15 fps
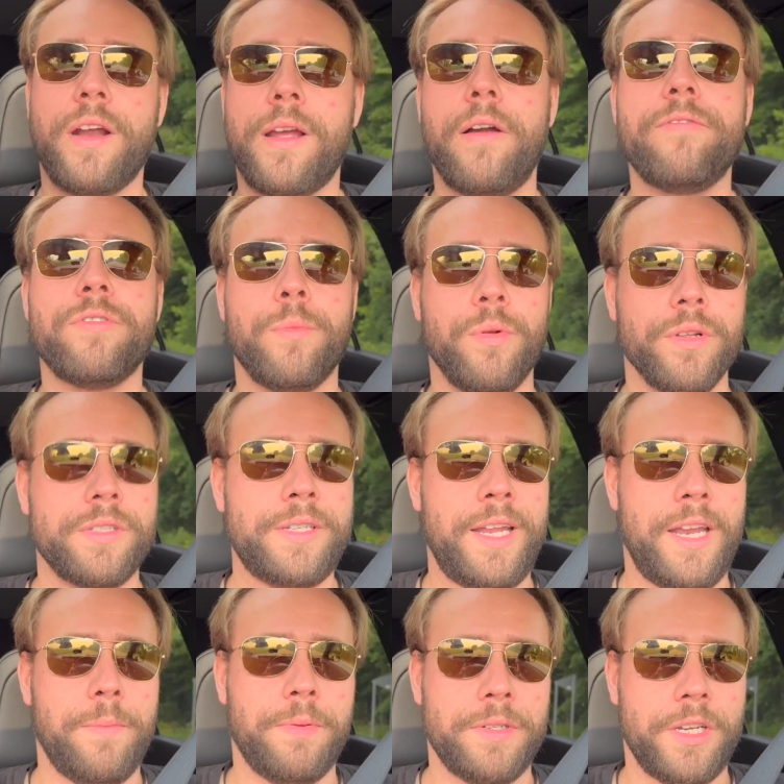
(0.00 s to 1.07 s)
a comfortable
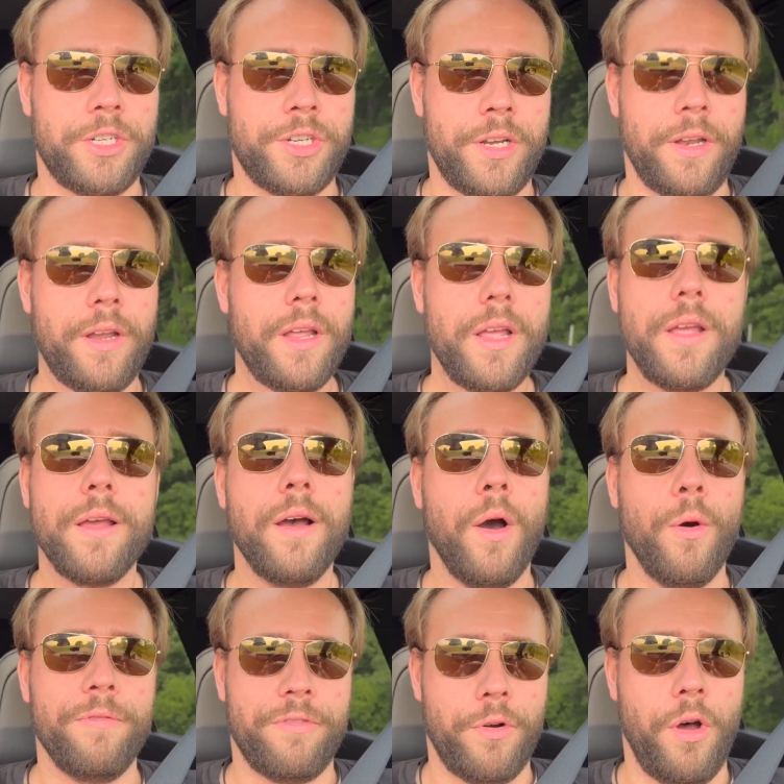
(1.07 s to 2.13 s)
seating position
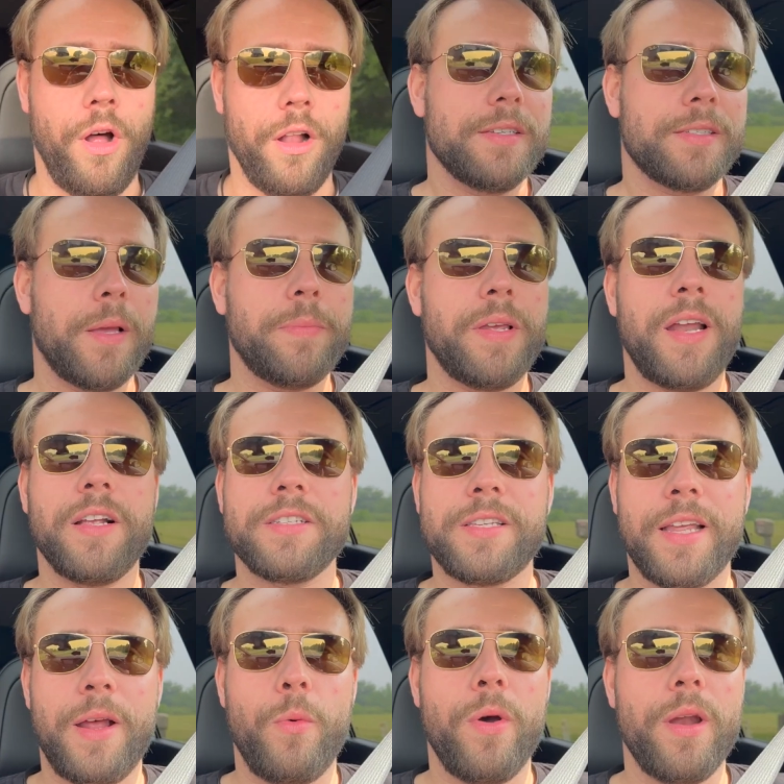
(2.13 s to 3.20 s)
overall. Something else
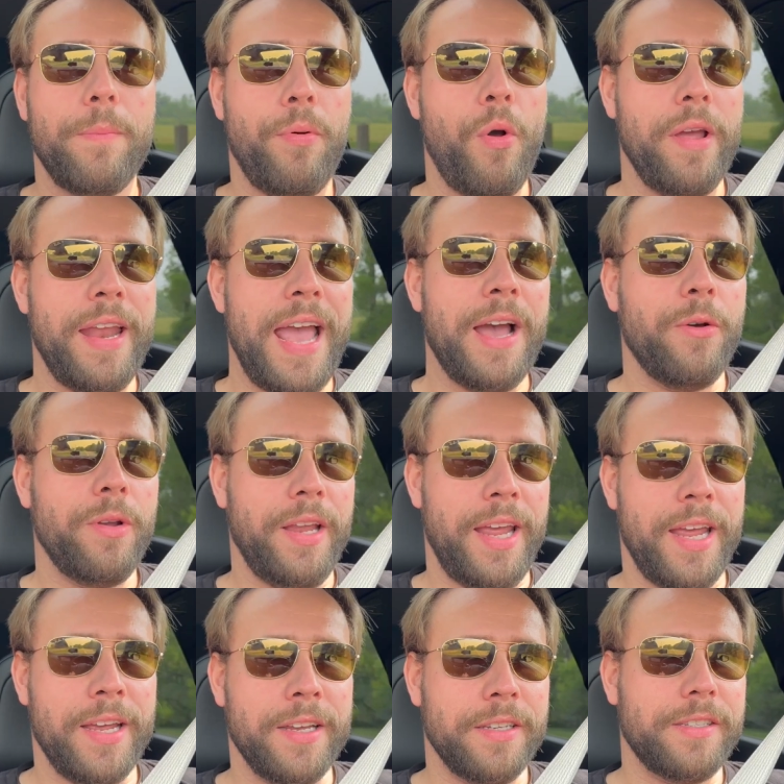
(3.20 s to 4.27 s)
that I want to point out
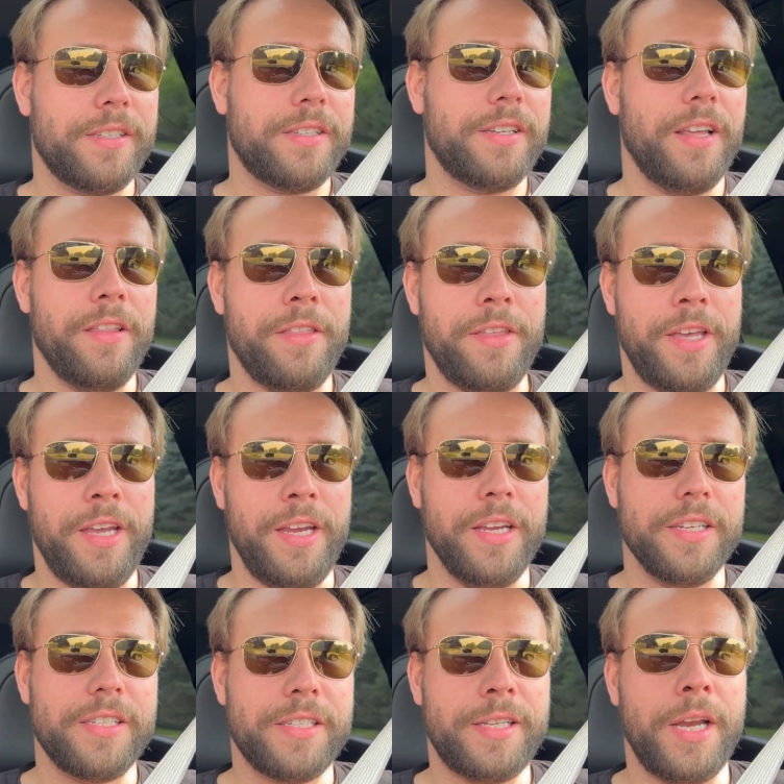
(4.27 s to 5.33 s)
is
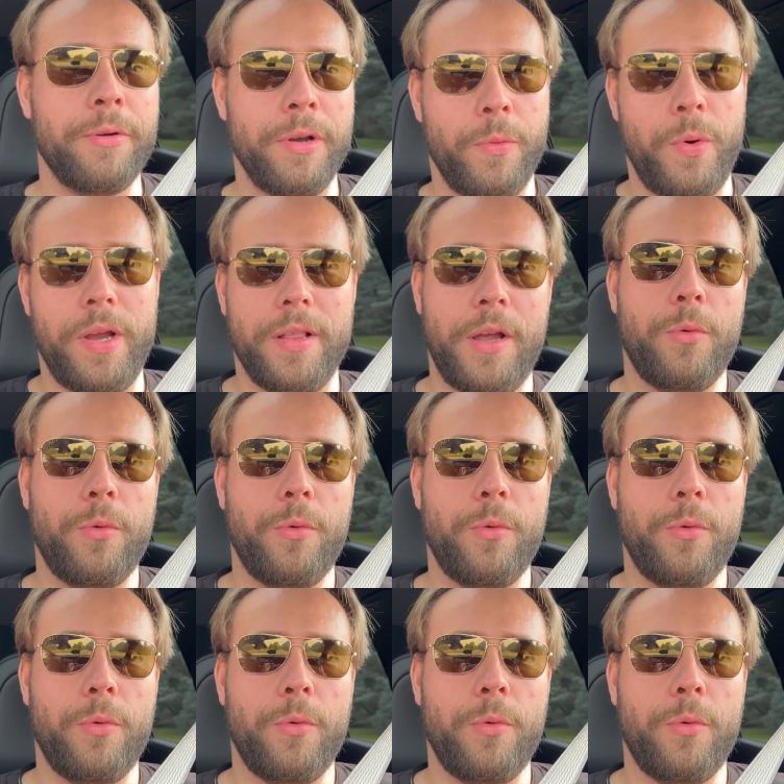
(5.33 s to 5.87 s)
the steering wheel. I